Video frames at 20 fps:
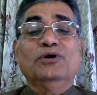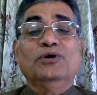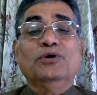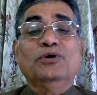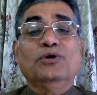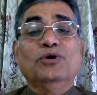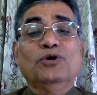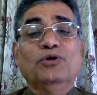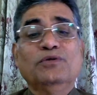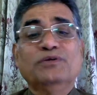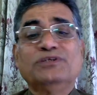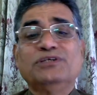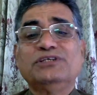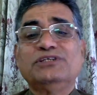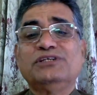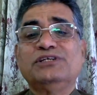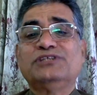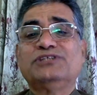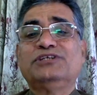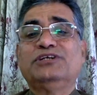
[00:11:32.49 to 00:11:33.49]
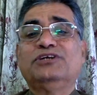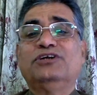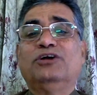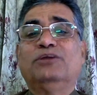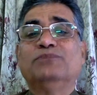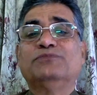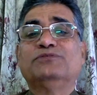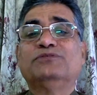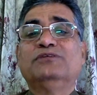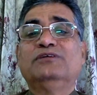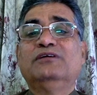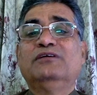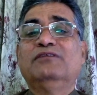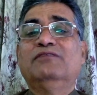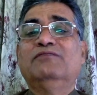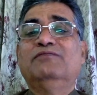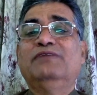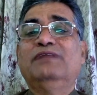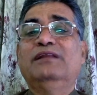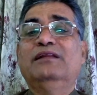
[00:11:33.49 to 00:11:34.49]
overseas listing norms
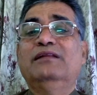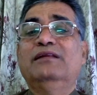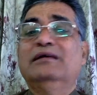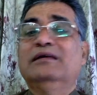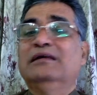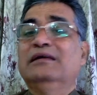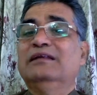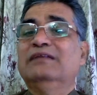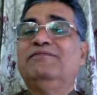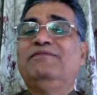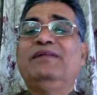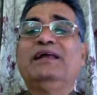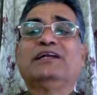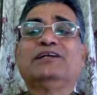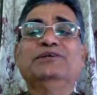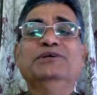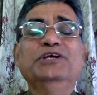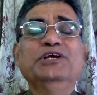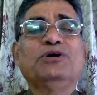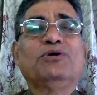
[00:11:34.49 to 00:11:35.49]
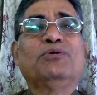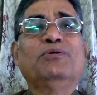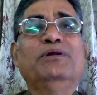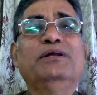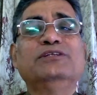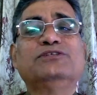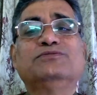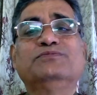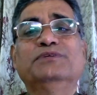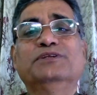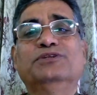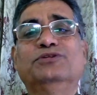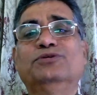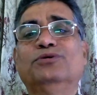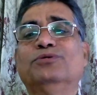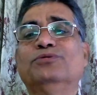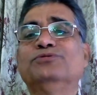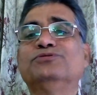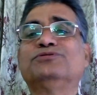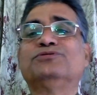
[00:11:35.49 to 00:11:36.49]
will reflect equivalence with
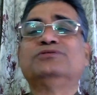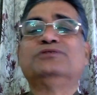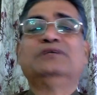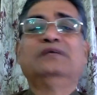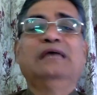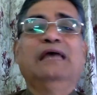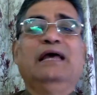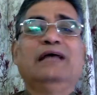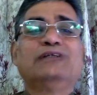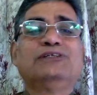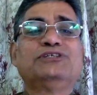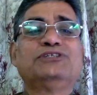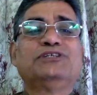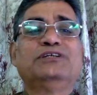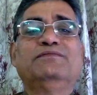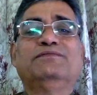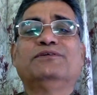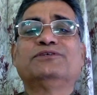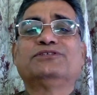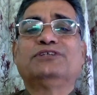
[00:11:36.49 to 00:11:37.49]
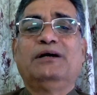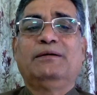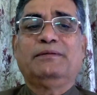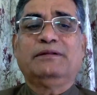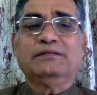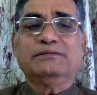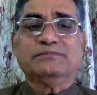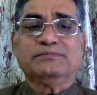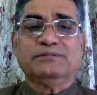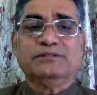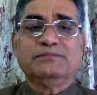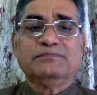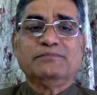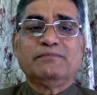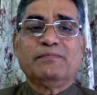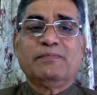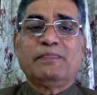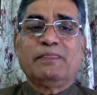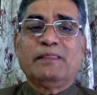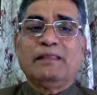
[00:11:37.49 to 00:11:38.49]
those existing for startups
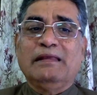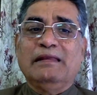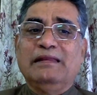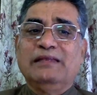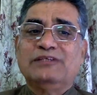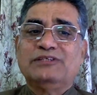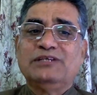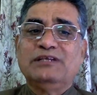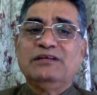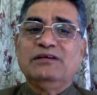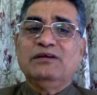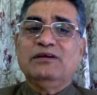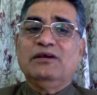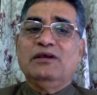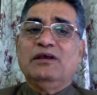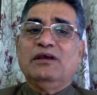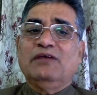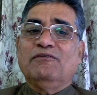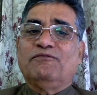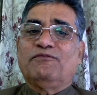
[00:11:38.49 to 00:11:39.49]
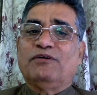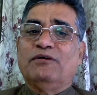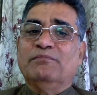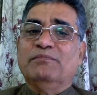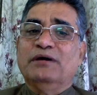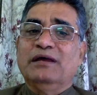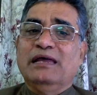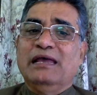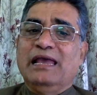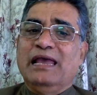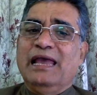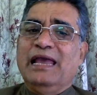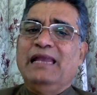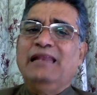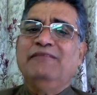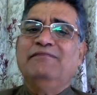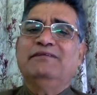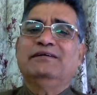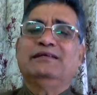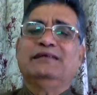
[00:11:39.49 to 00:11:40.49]
listing from
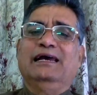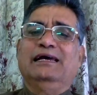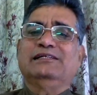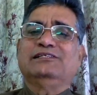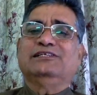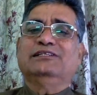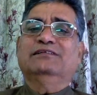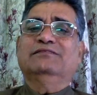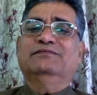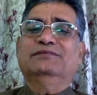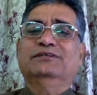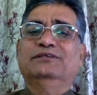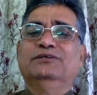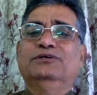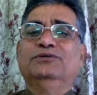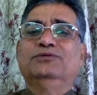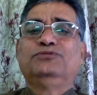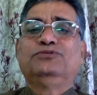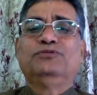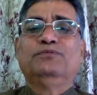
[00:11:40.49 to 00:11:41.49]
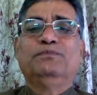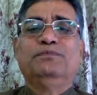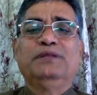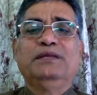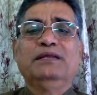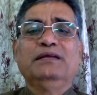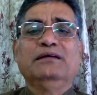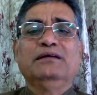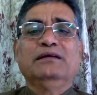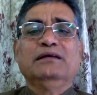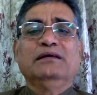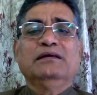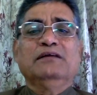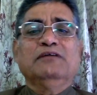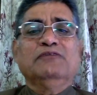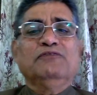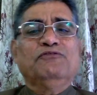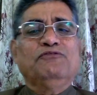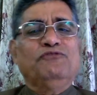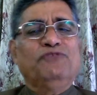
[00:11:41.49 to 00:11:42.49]
anywhere else in the world to bring
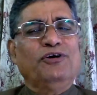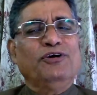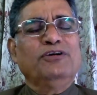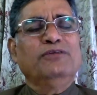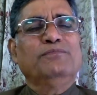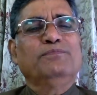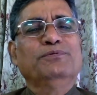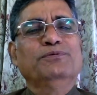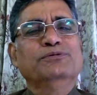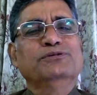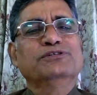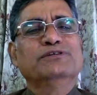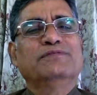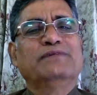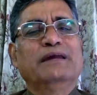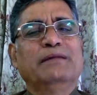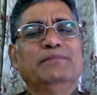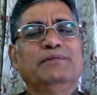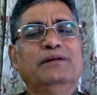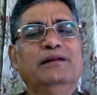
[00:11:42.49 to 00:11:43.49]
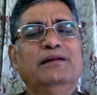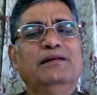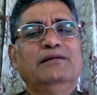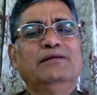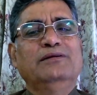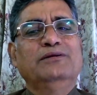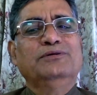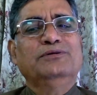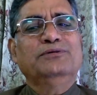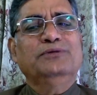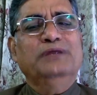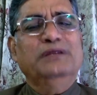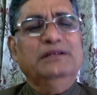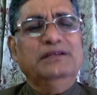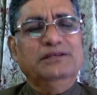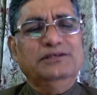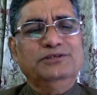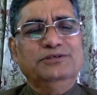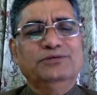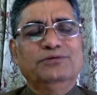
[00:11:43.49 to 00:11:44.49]
foreign pools of capital to
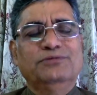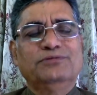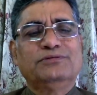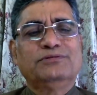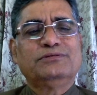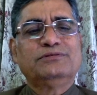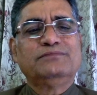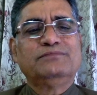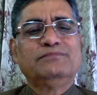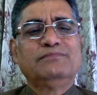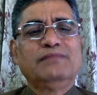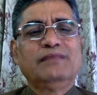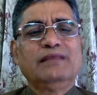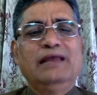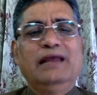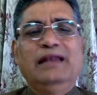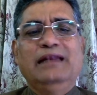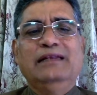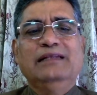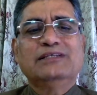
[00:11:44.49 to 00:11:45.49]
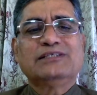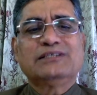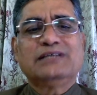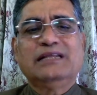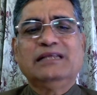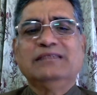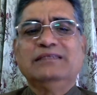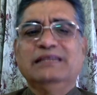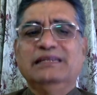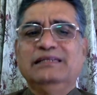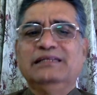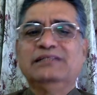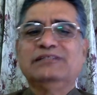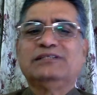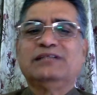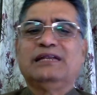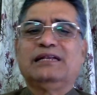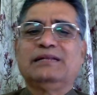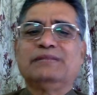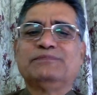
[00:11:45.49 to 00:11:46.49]
Indian shores and discourage Indian
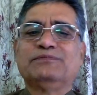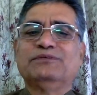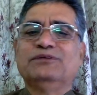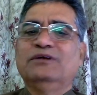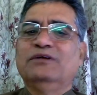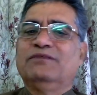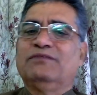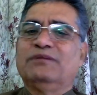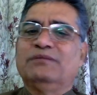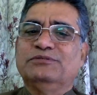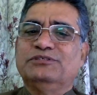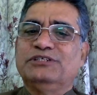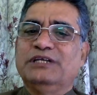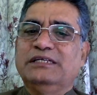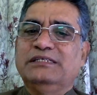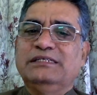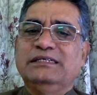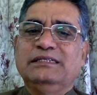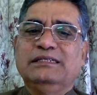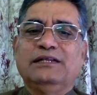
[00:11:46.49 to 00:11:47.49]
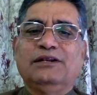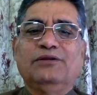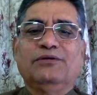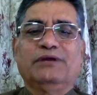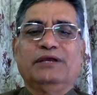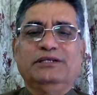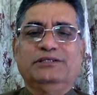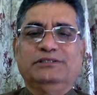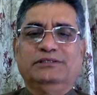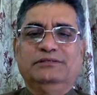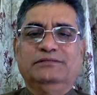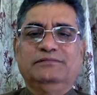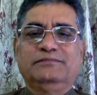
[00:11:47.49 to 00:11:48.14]
startups from changing their location.